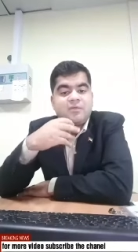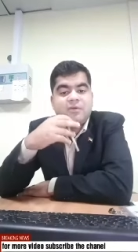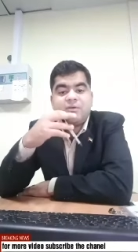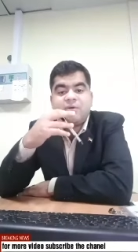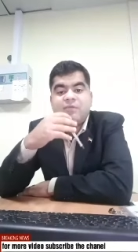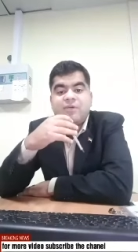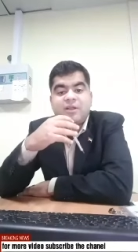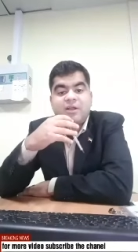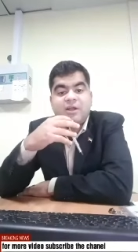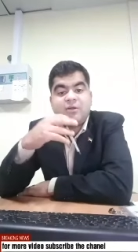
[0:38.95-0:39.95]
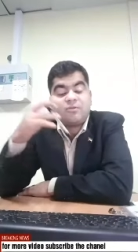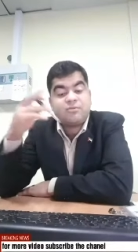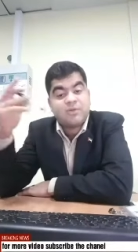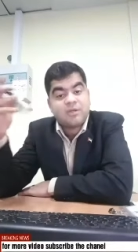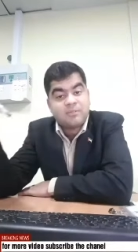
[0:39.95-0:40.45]
we don't have any right to
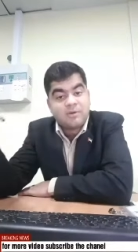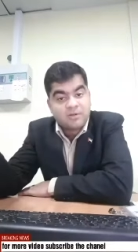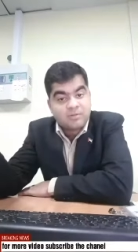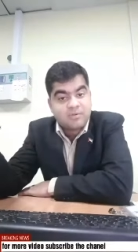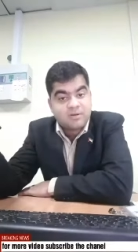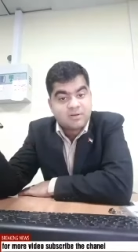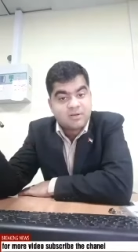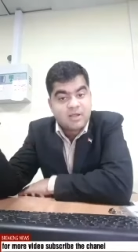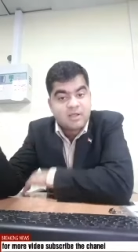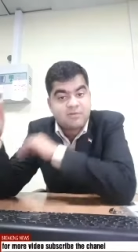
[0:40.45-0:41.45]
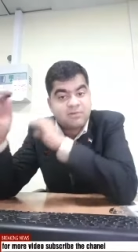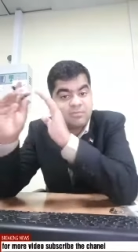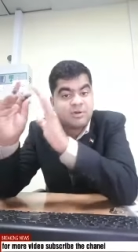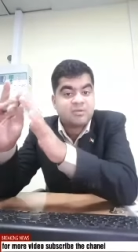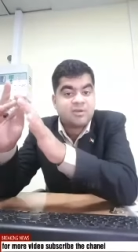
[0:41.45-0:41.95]
speak about his personal life it's
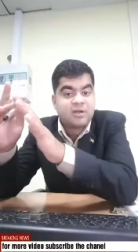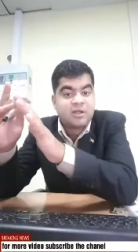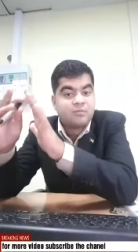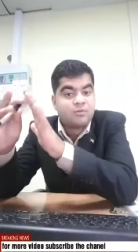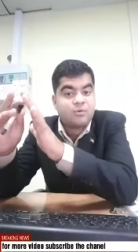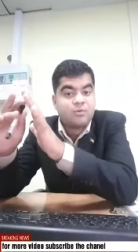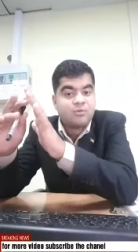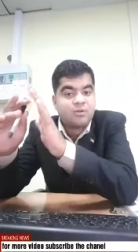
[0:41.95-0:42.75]
personal life so